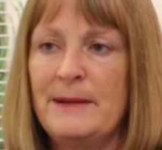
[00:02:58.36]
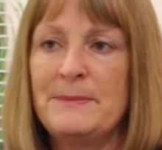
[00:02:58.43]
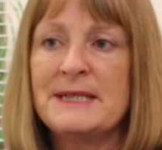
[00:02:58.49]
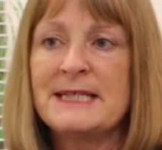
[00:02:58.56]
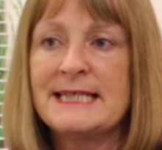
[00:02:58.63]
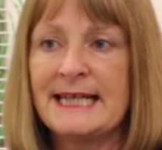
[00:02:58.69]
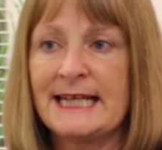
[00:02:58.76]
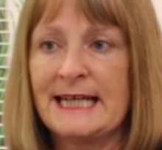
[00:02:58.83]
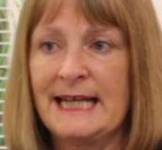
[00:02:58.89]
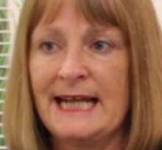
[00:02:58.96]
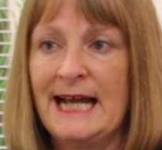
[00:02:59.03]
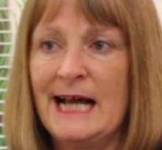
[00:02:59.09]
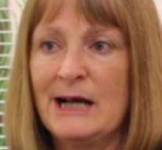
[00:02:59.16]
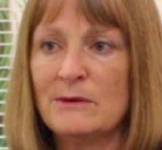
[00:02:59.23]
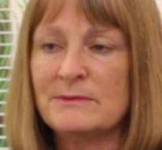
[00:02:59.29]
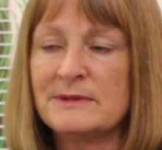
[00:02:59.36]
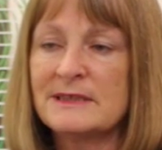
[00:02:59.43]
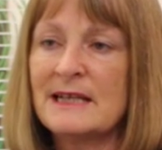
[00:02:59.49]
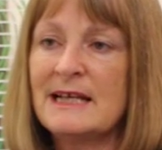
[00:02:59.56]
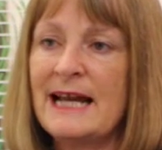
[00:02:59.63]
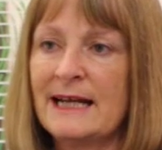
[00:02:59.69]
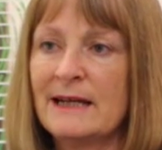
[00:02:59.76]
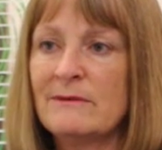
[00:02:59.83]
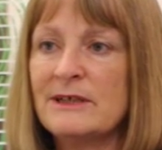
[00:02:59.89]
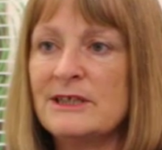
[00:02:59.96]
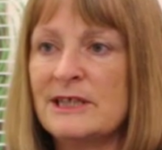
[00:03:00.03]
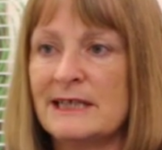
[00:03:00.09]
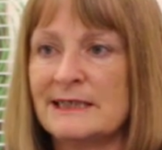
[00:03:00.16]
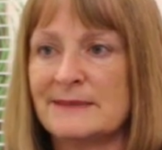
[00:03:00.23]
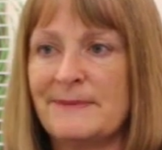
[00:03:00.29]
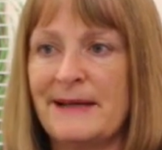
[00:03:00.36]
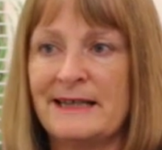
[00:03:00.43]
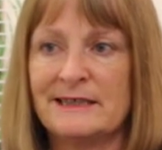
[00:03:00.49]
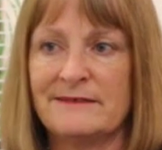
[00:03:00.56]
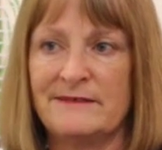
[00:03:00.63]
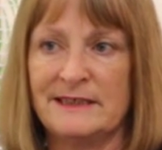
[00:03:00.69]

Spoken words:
it particularly helps the language aspect